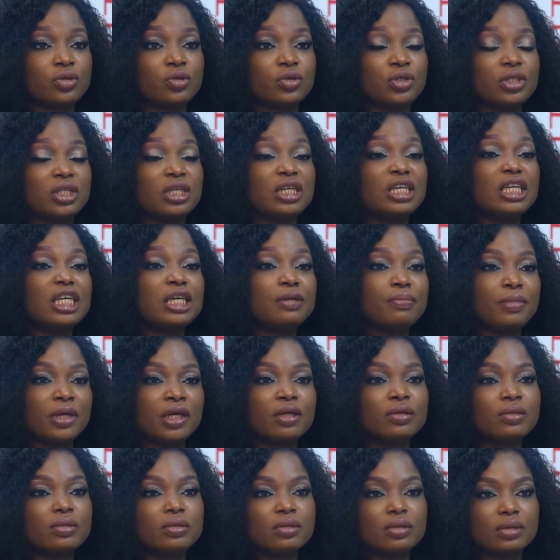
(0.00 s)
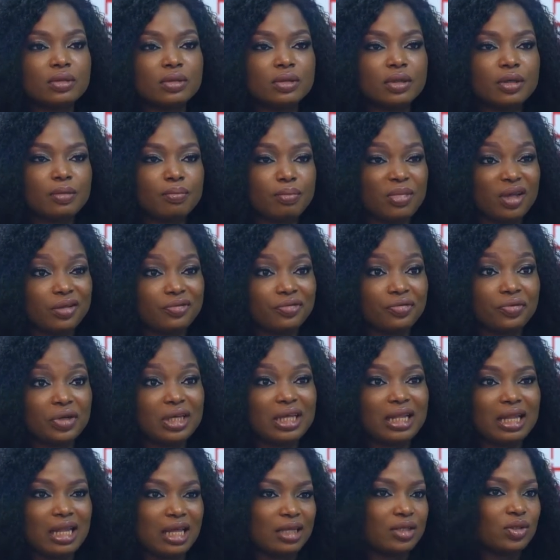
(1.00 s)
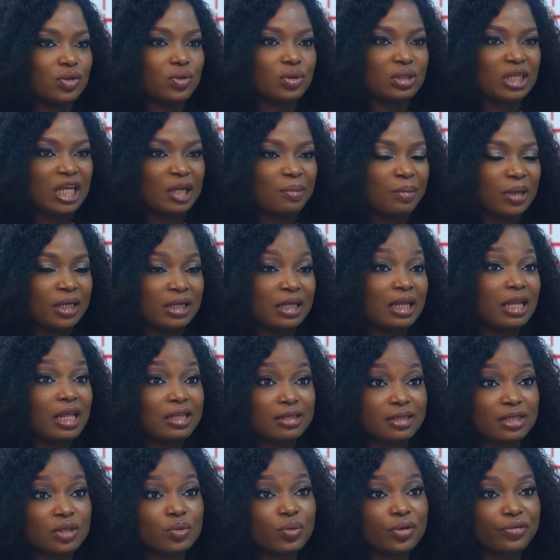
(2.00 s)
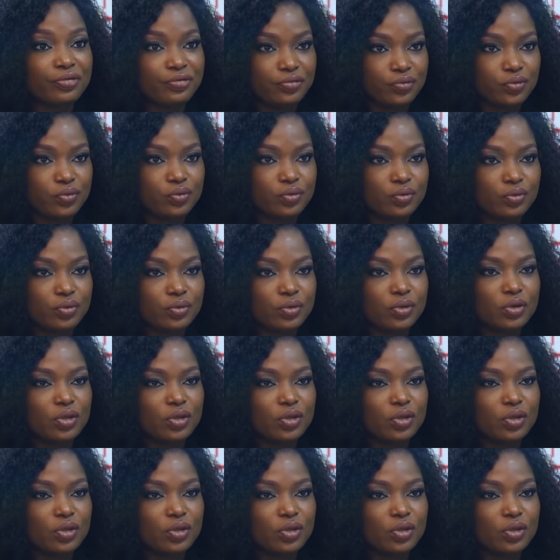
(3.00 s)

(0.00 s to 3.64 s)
So she emailed my free class to them and the classes were full.